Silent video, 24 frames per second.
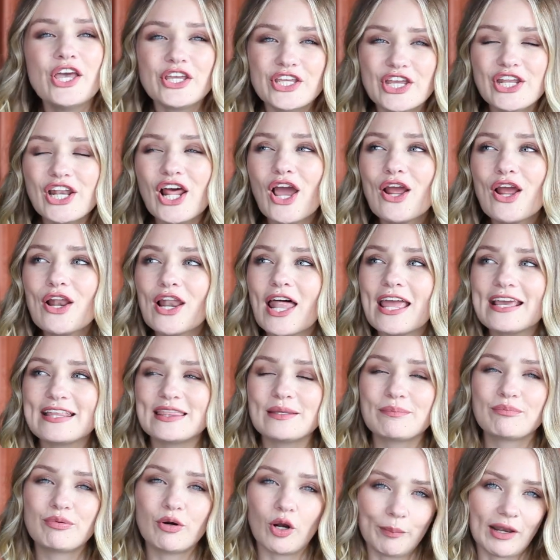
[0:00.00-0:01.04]
You know, like the
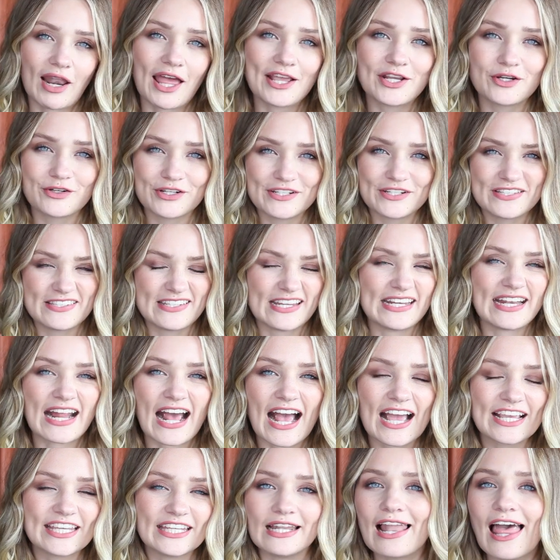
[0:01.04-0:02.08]
proper like Christina
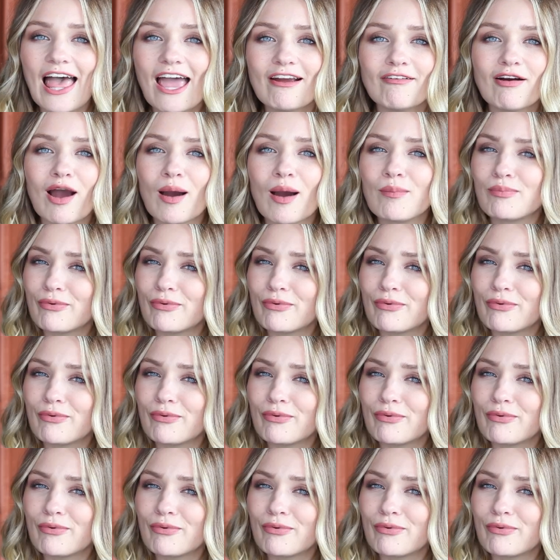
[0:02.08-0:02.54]
Aguilera,